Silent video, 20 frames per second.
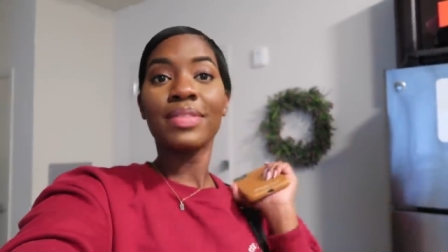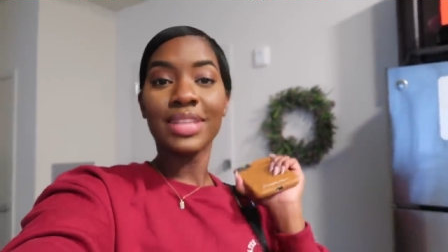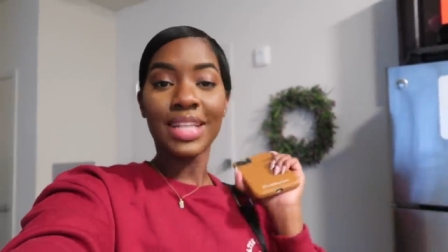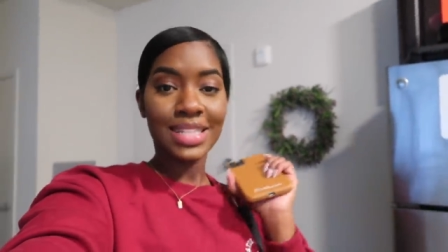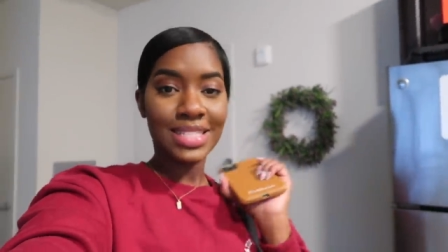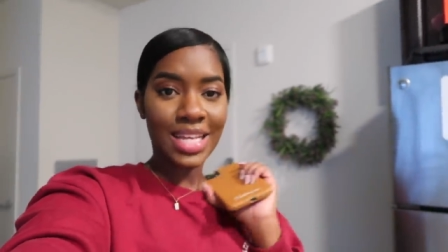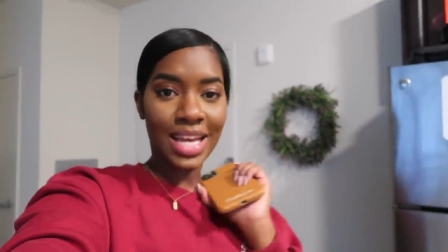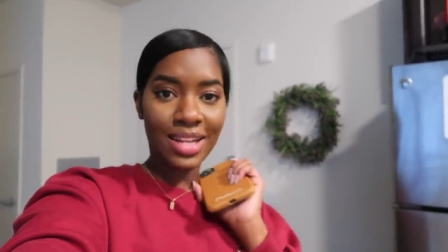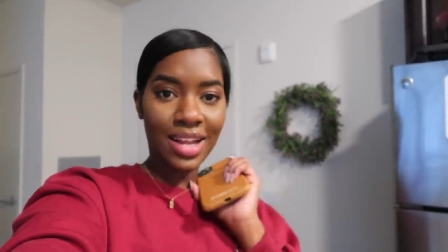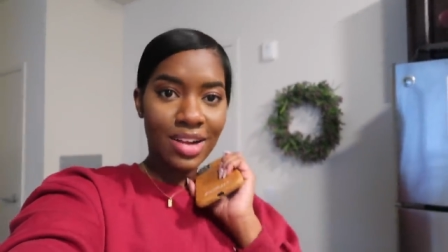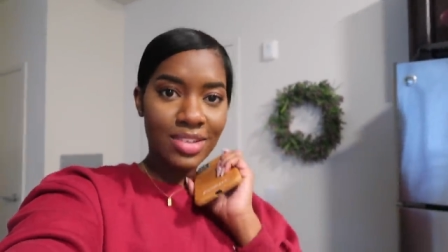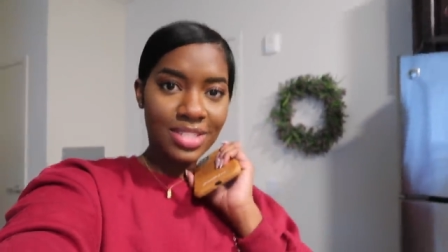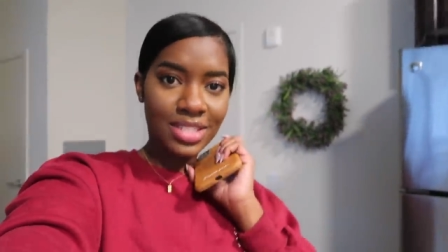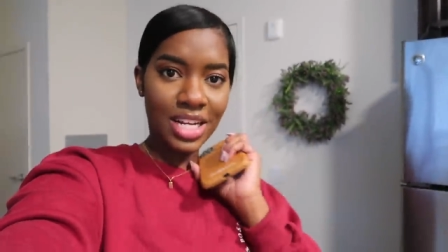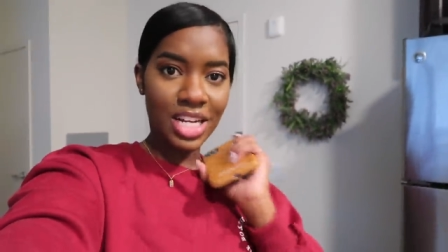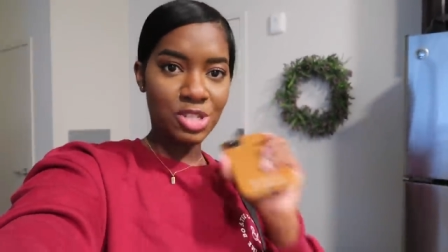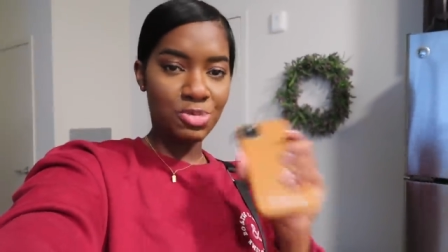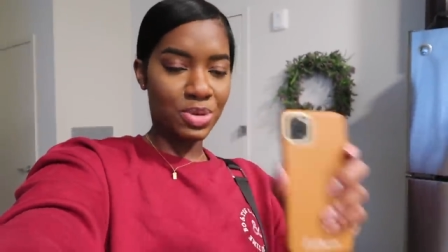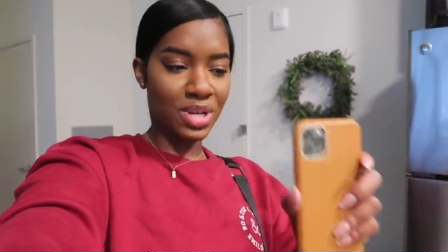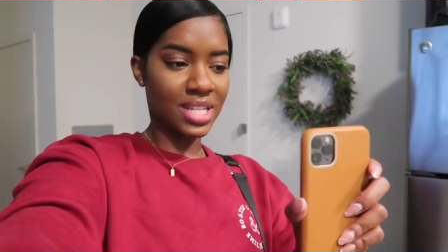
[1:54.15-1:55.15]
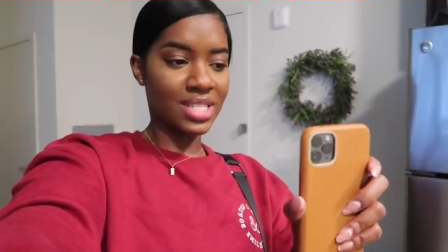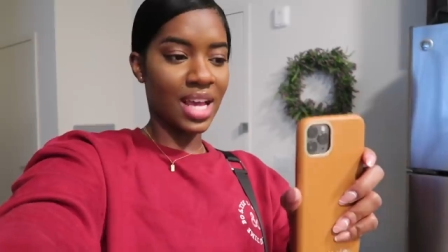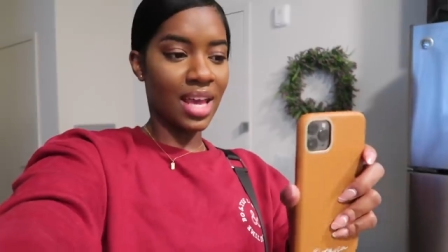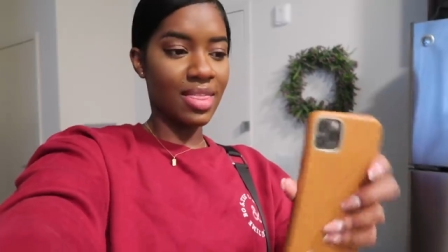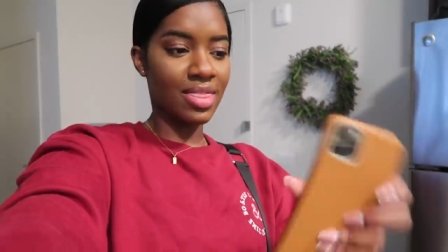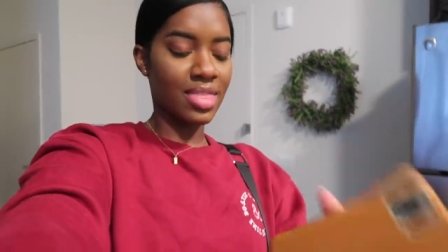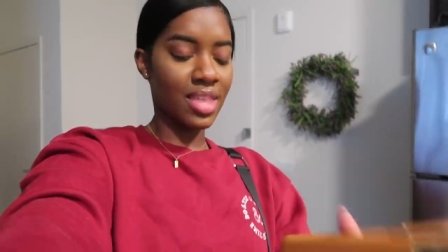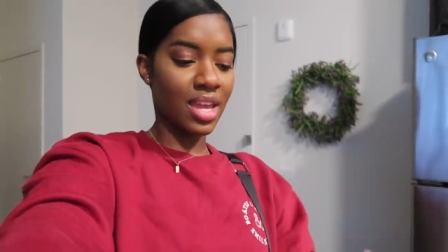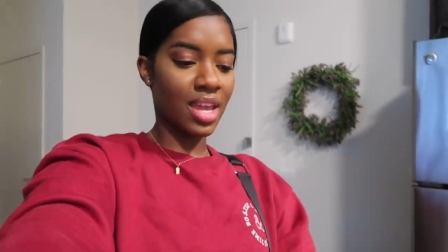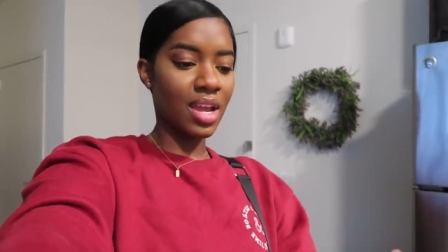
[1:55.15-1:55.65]
let's head downstairs because I
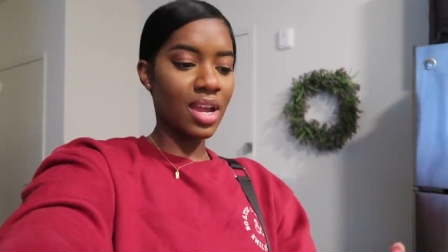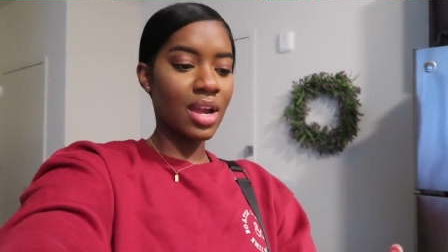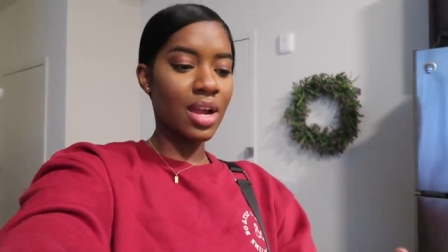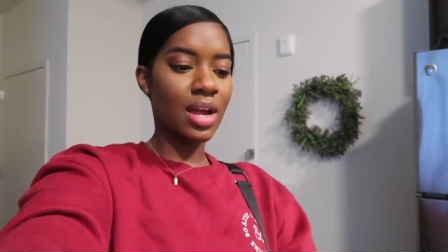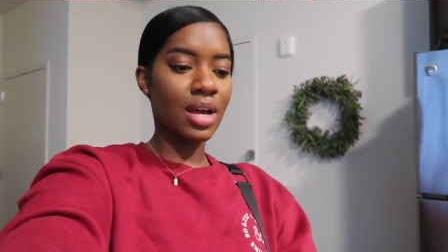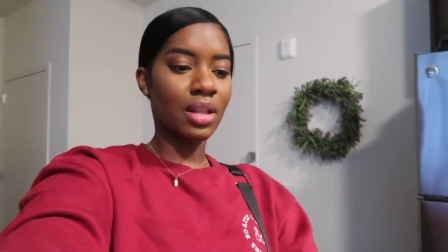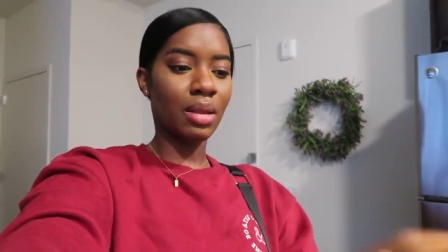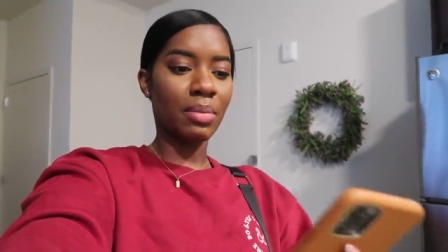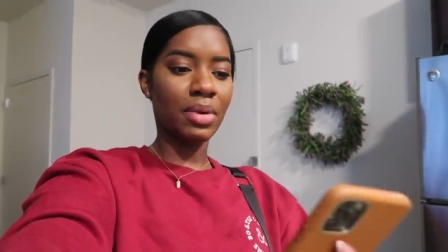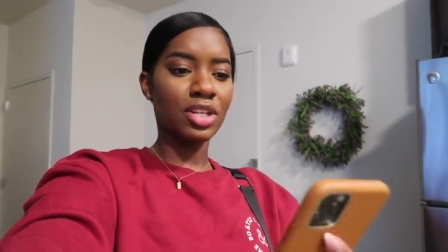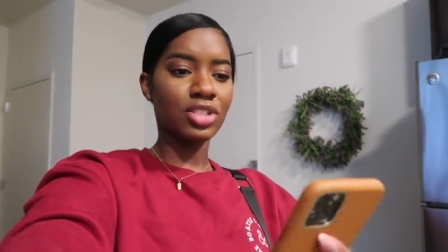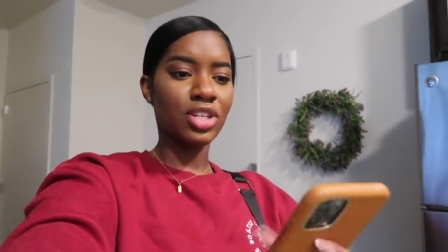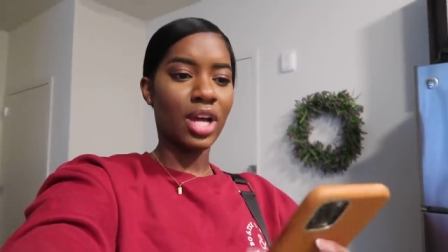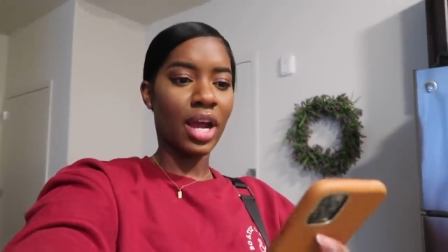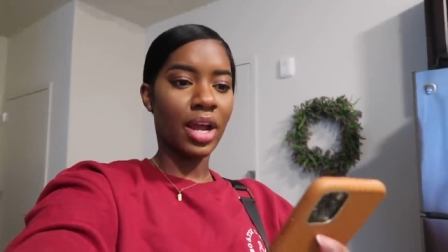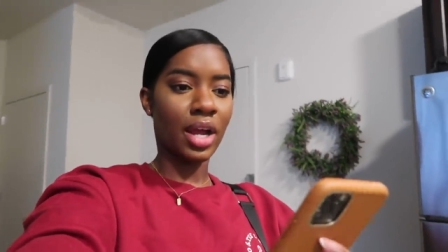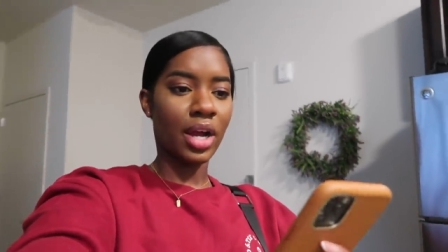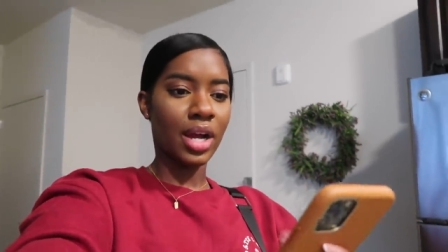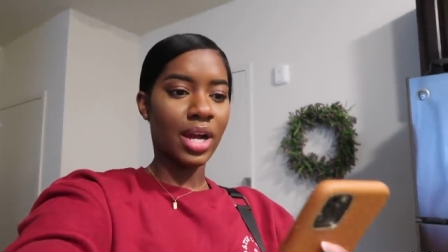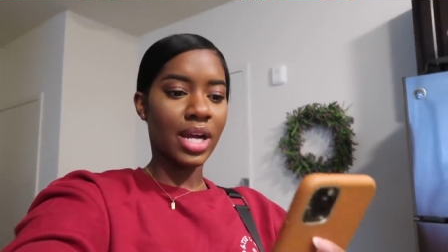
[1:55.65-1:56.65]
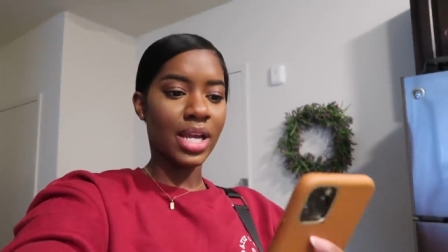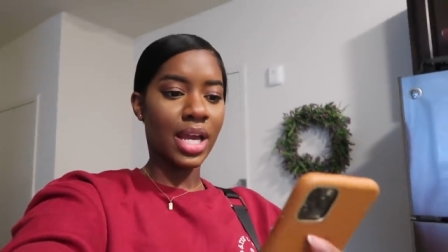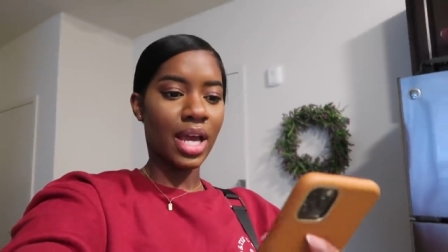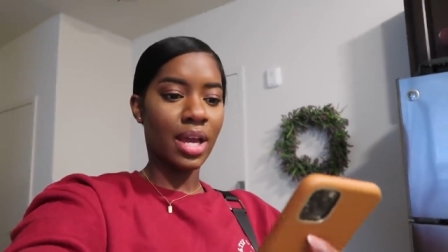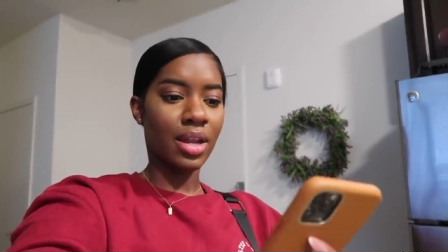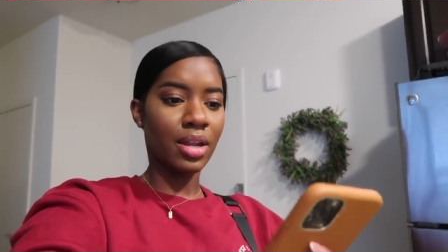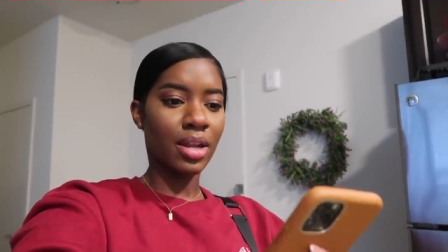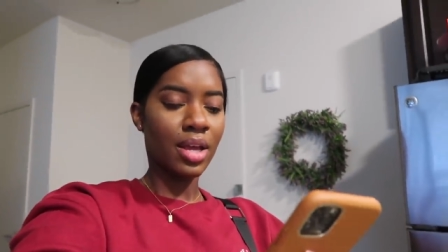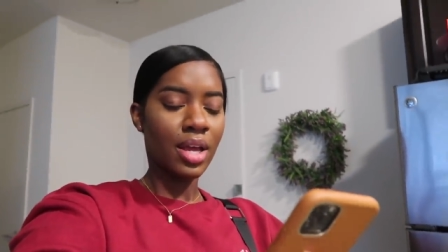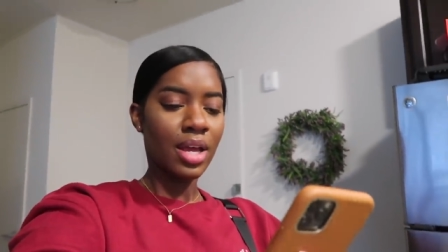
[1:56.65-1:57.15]
think, let me track her
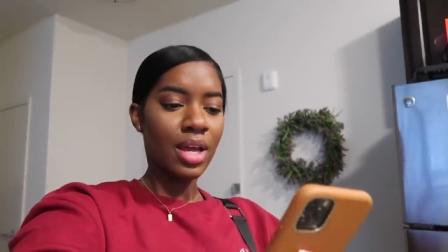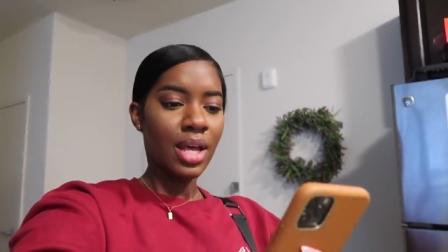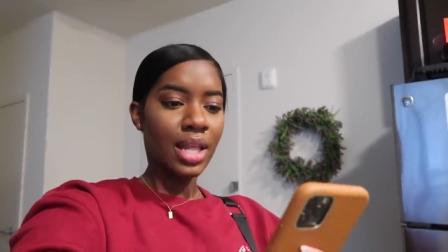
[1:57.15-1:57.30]
again.